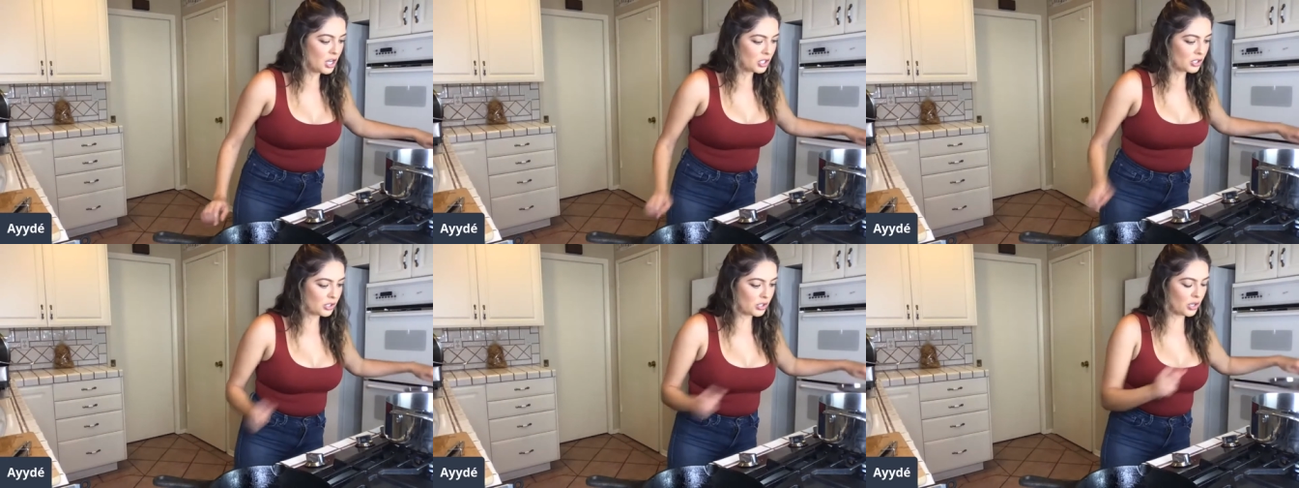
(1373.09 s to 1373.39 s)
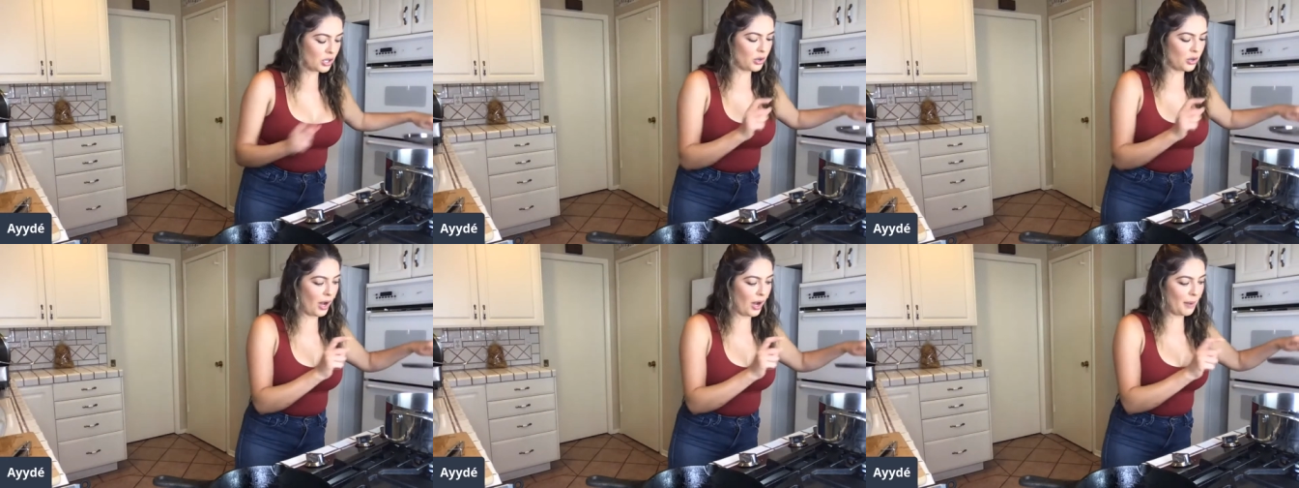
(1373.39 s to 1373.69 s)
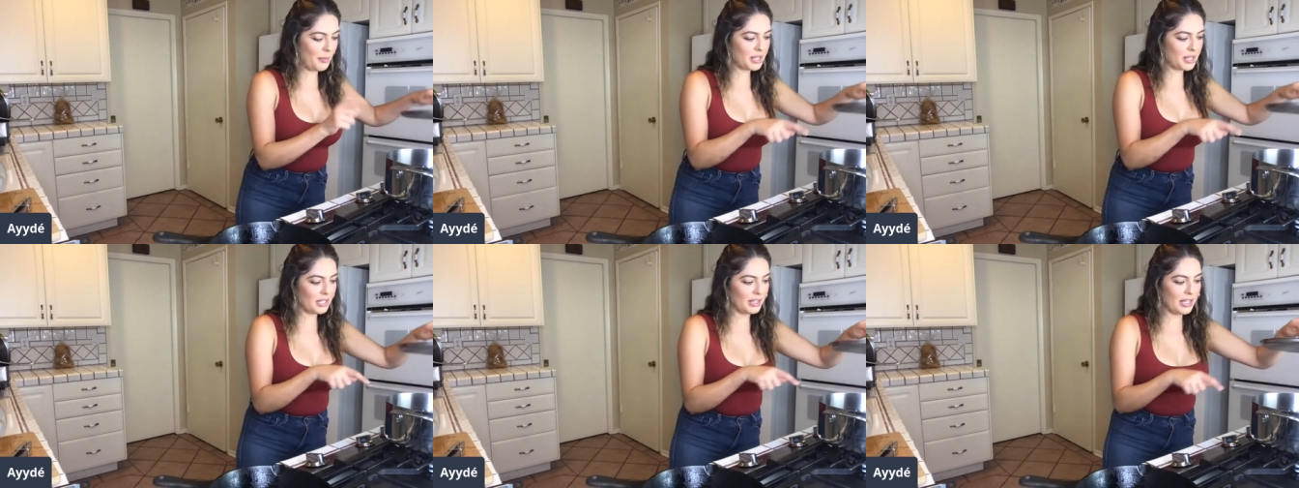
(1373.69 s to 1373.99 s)
So
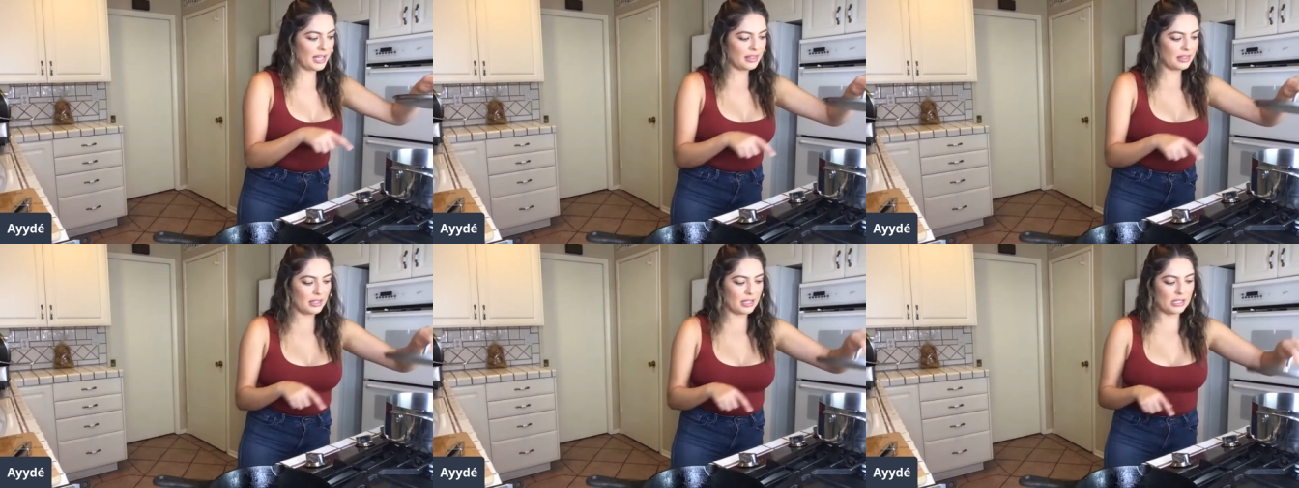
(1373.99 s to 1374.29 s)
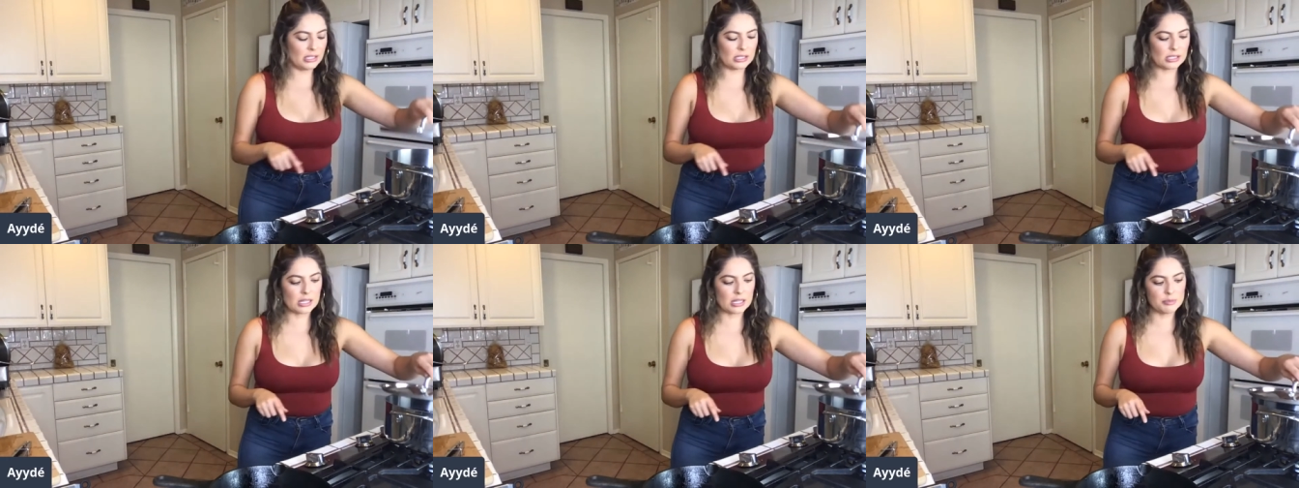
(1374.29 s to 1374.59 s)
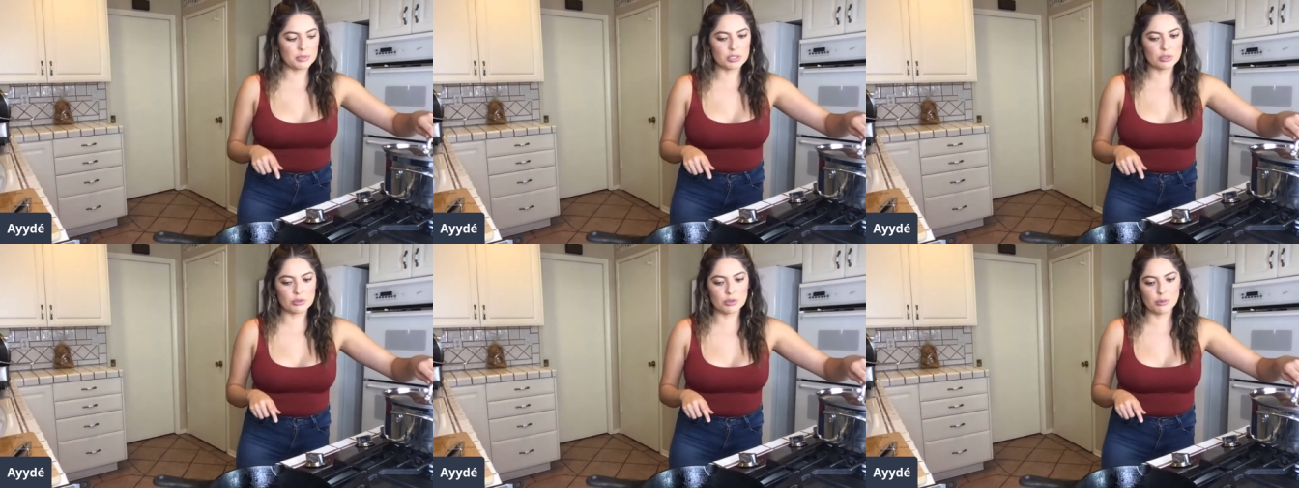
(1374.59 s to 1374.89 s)
I'm going to let these
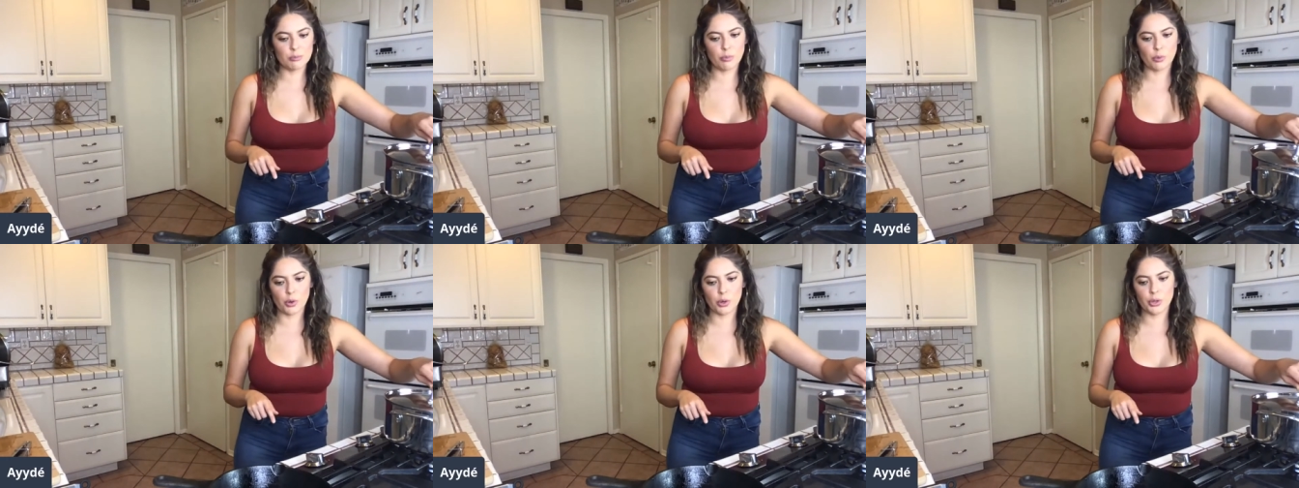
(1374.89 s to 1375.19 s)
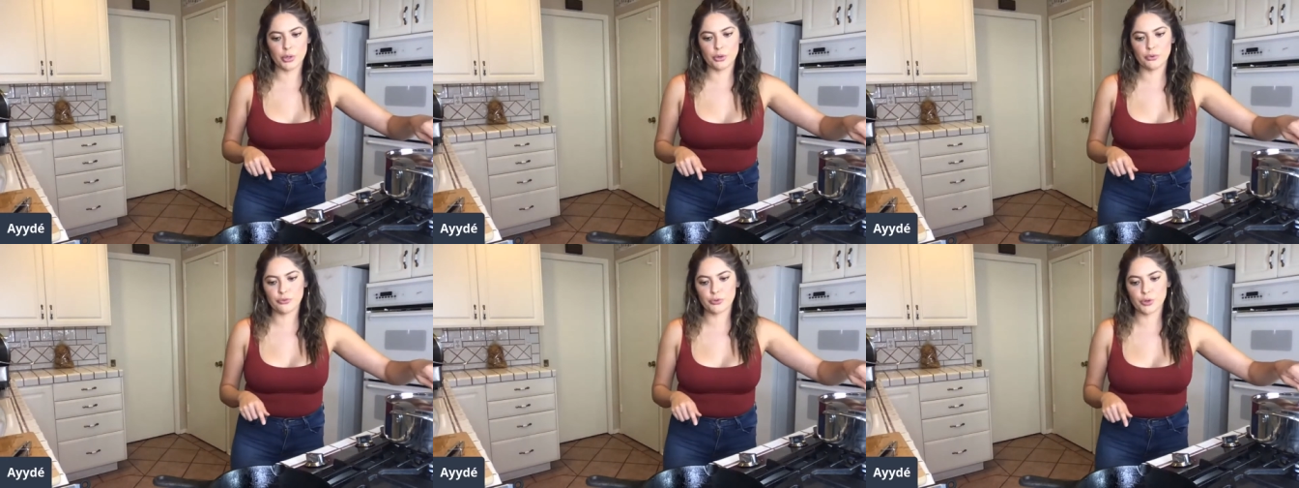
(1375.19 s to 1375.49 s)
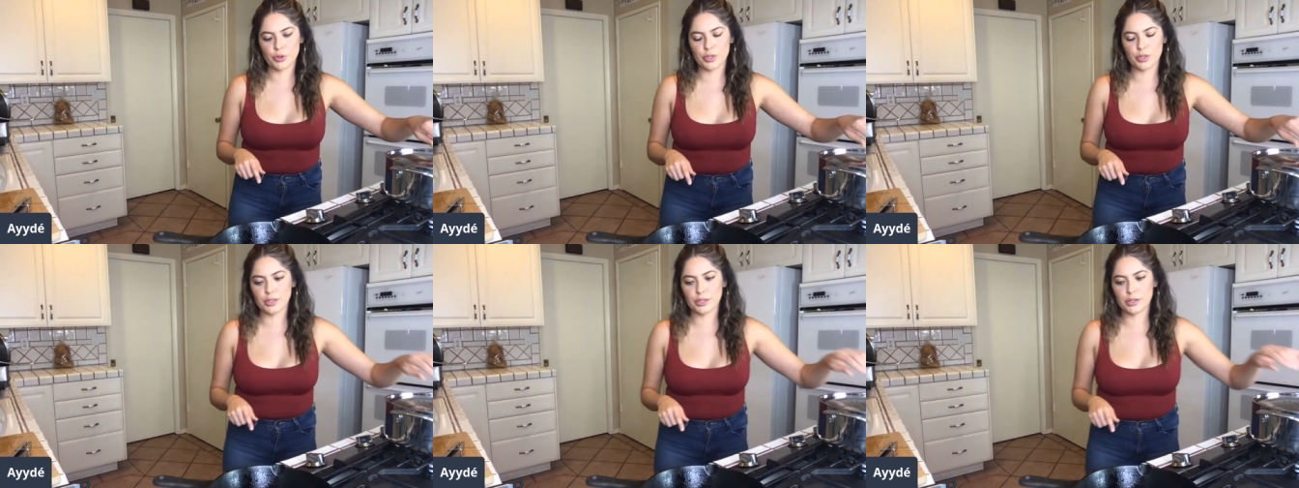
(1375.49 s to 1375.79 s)
come to a boil
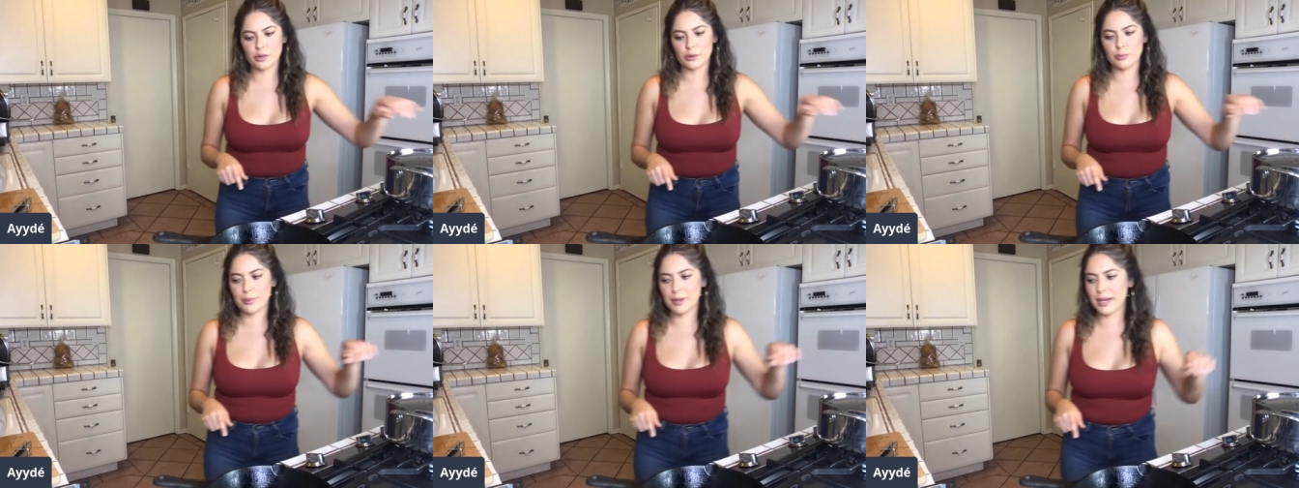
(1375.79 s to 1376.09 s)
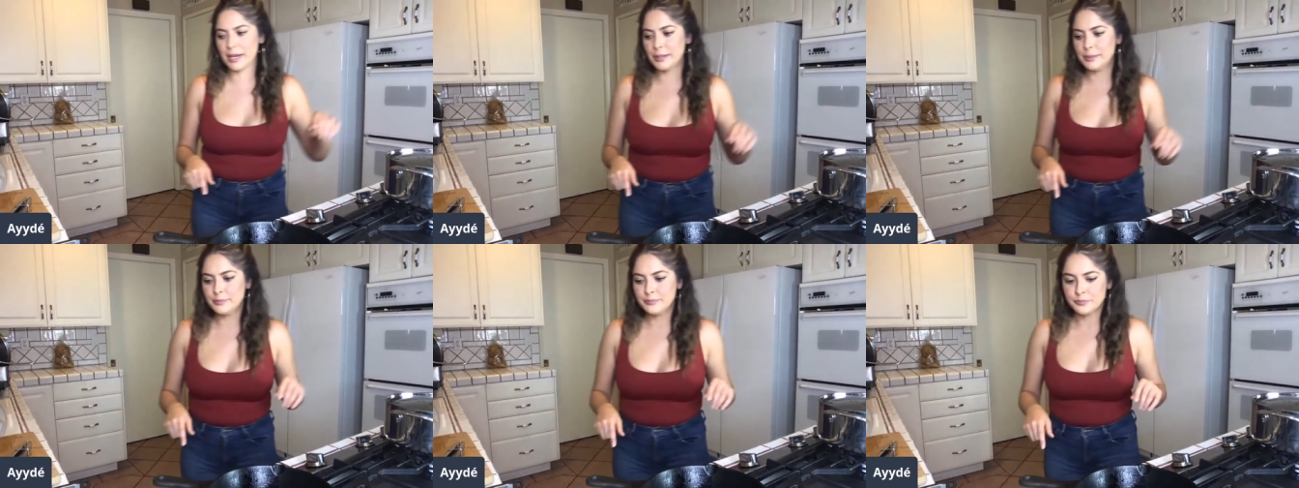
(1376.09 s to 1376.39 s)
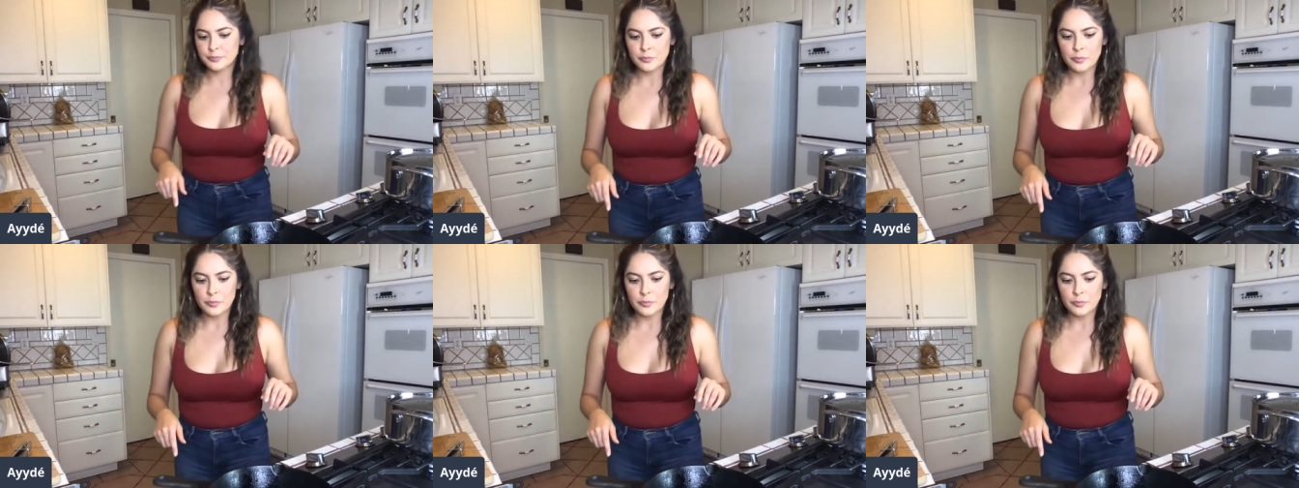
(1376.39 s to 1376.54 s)
for a little bit.